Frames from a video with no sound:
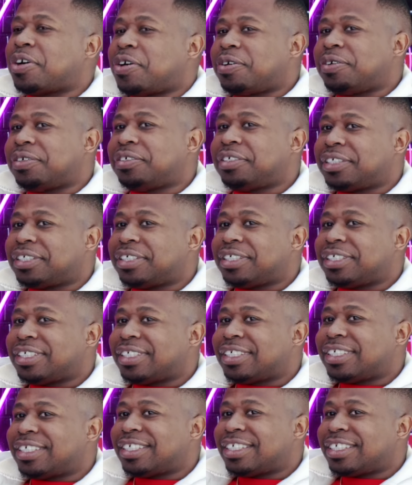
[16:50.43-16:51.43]
older.
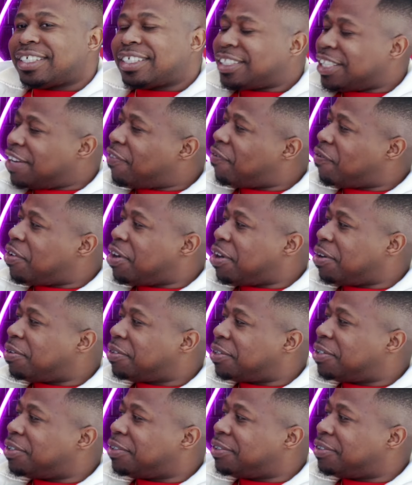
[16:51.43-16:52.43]
Crazy. Different
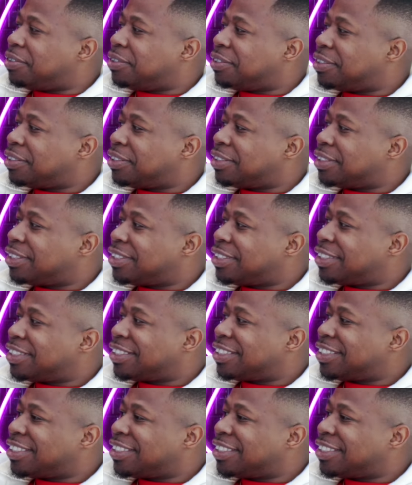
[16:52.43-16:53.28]
world, cool. That shit was yeah. fire.